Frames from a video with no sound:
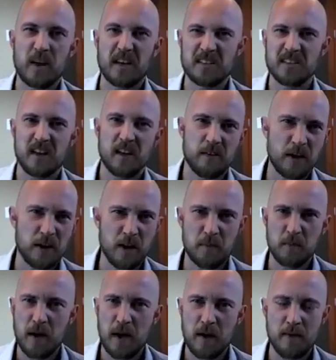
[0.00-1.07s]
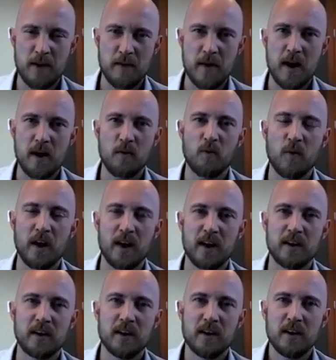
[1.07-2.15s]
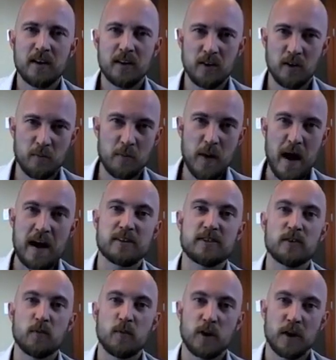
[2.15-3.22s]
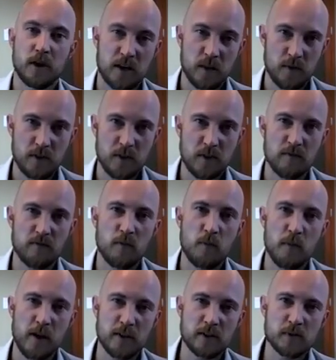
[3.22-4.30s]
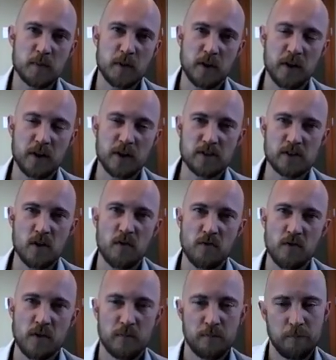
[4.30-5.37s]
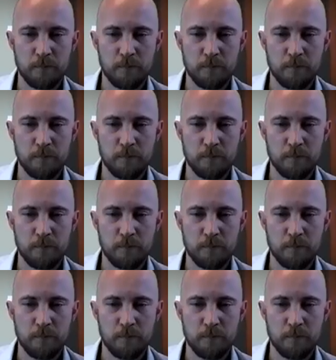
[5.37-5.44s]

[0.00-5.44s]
accelerated payment amount when you're back to work and when the forbearance period is over.